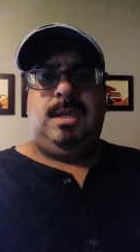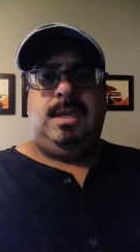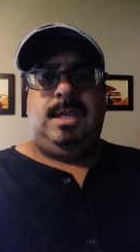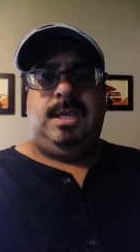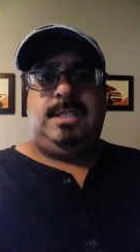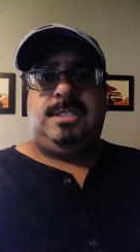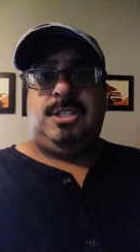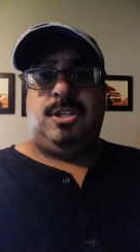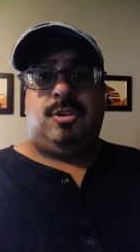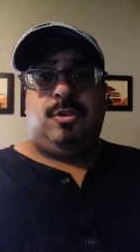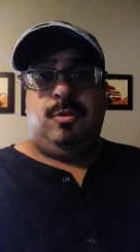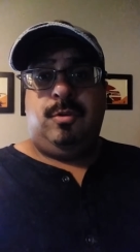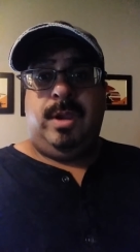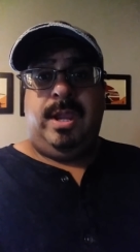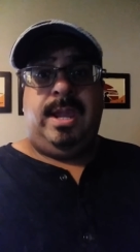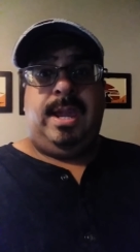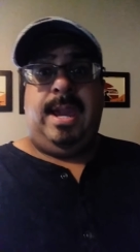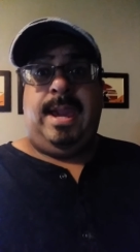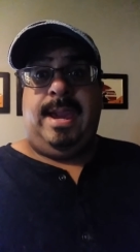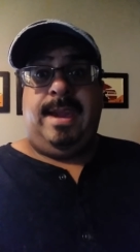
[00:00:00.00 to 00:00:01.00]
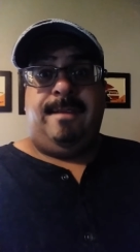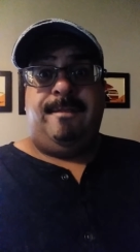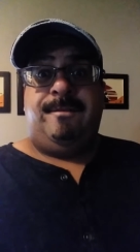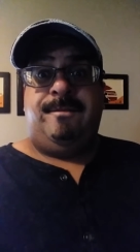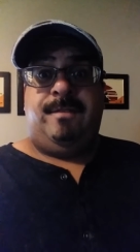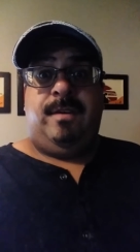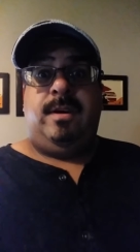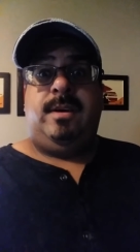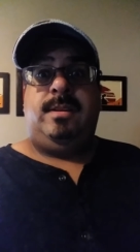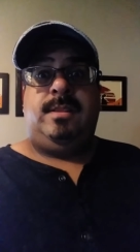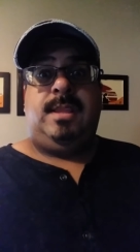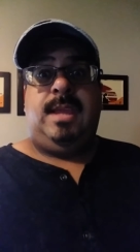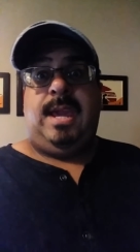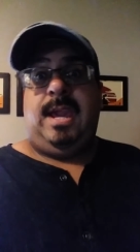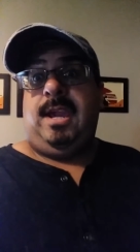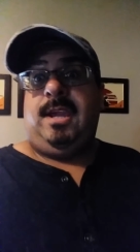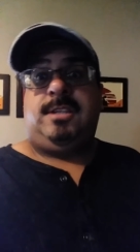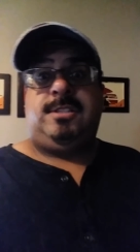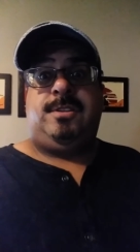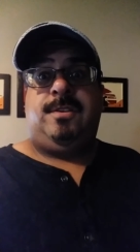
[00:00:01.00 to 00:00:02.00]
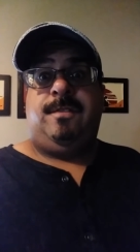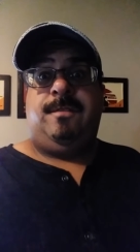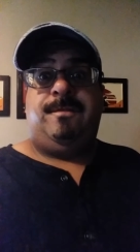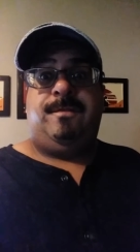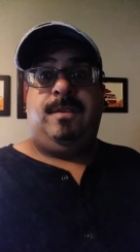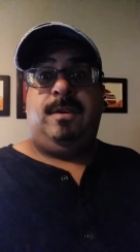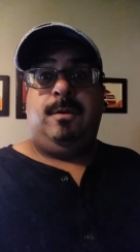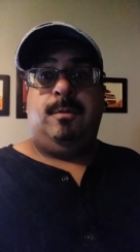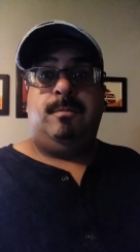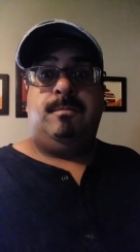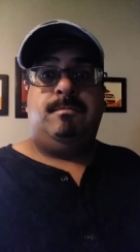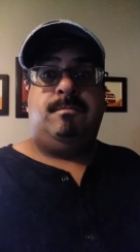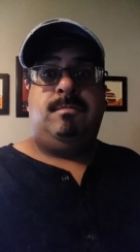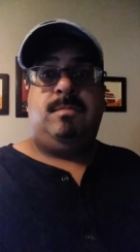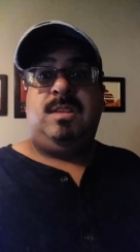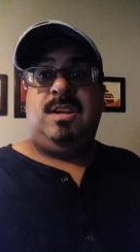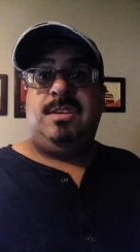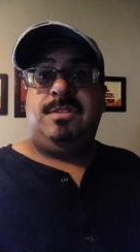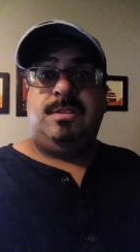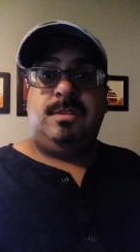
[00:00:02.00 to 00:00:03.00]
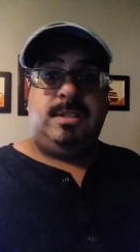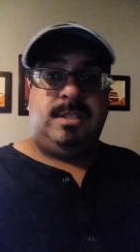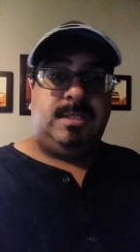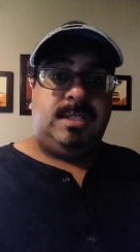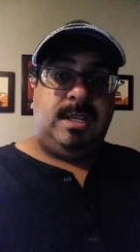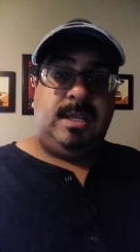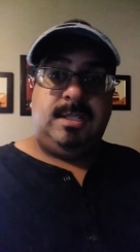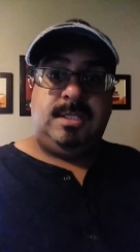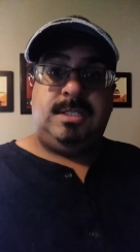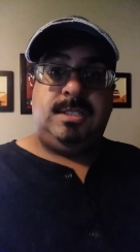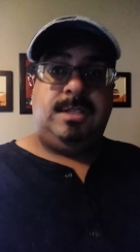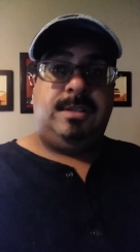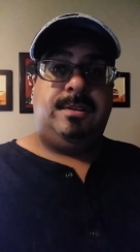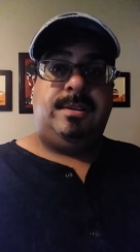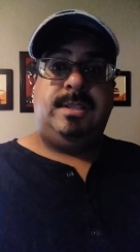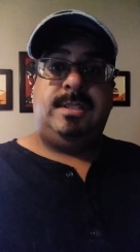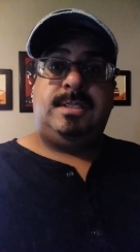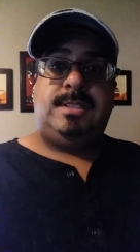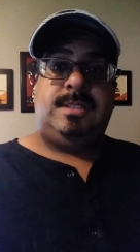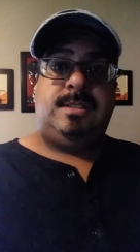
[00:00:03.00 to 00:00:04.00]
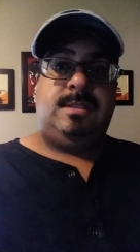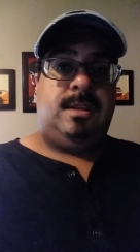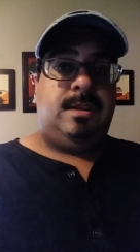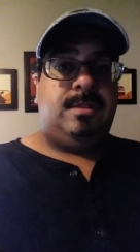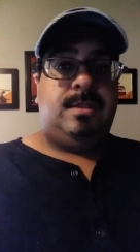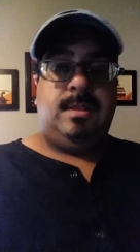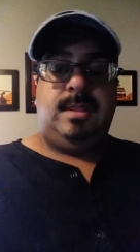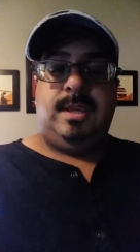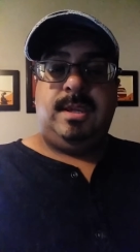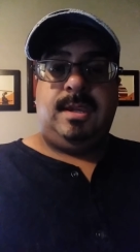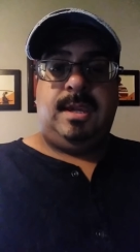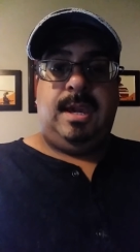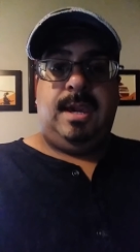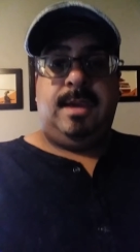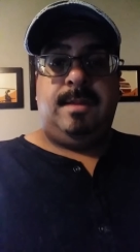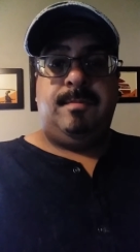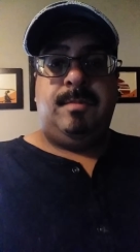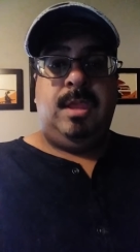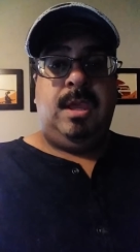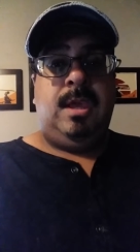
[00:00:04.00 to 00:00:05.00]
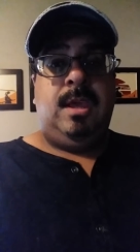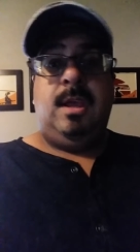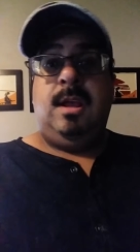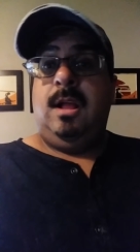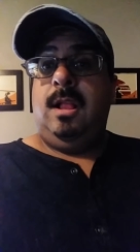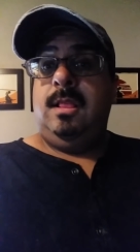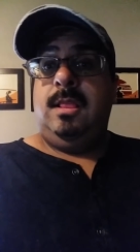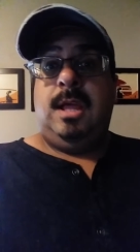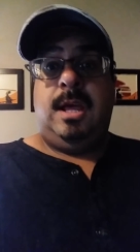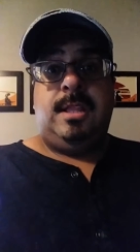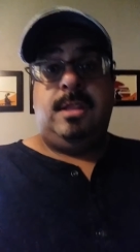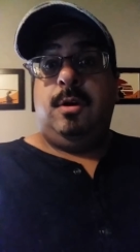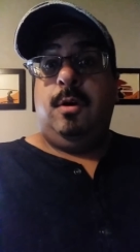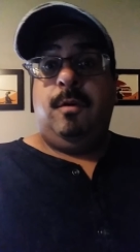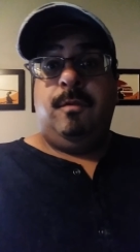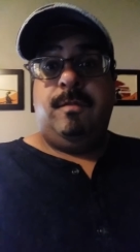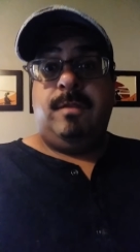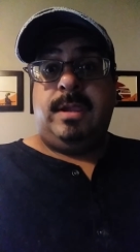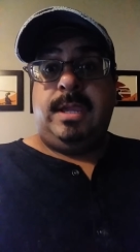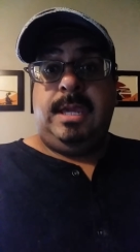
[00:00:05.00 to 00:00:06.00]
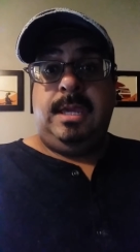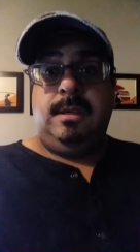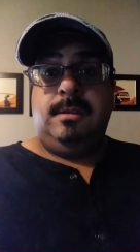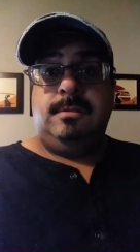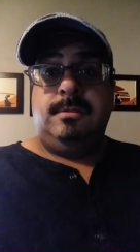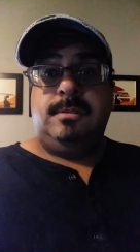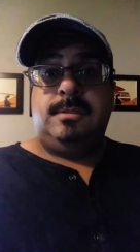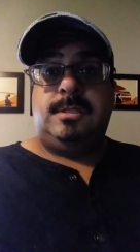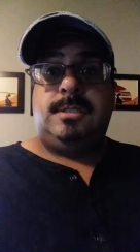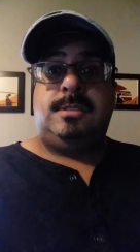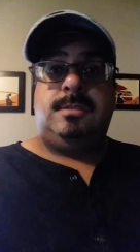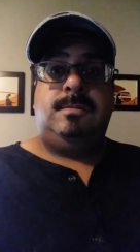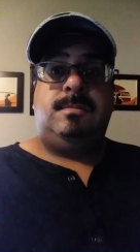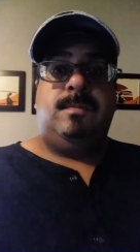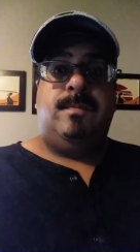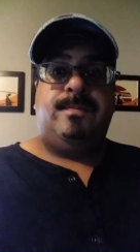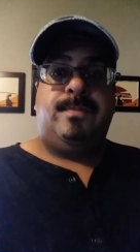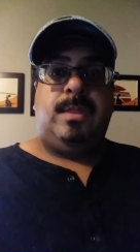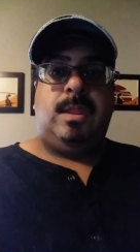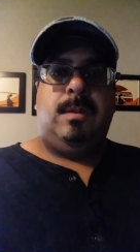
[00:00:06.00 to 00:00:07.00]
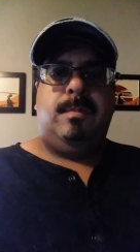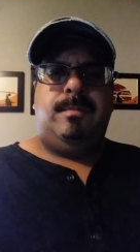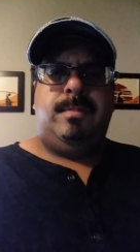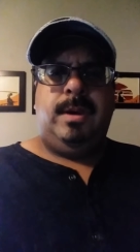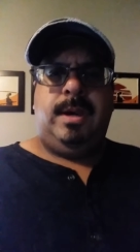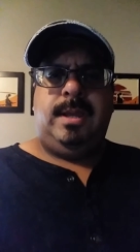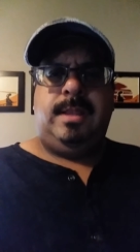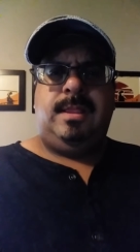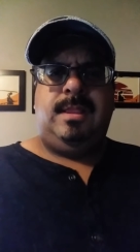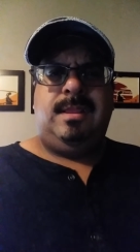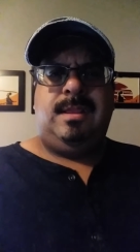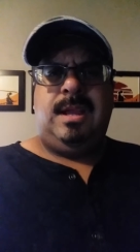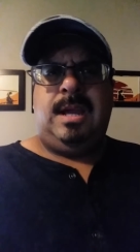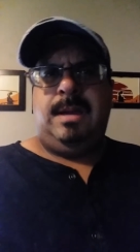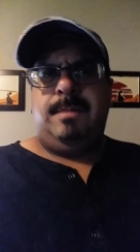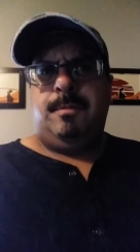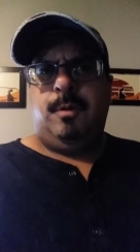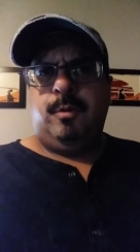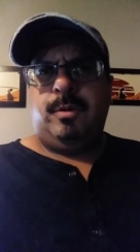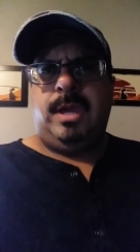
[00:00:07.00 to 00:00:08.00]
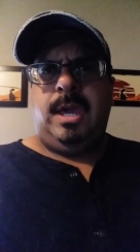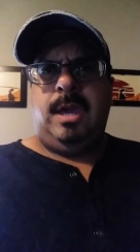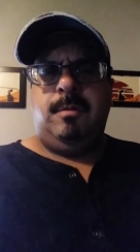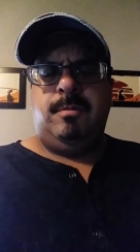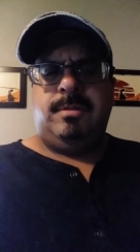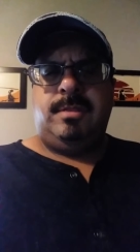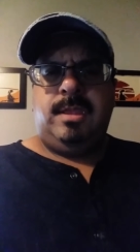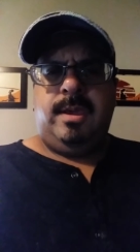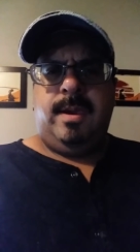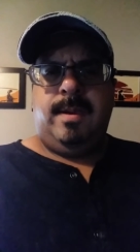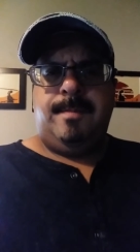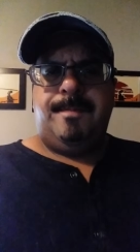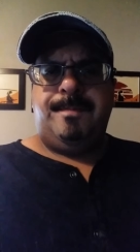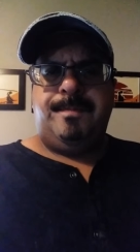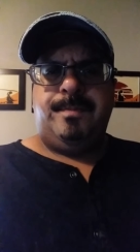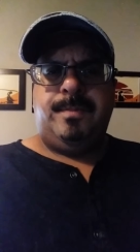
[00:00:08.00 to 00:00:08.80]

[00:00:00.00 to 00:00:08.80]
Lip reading: It's a great, fun action film. Nothing to take serious, nothing like that. A lot of overkills, but I'm okay with that.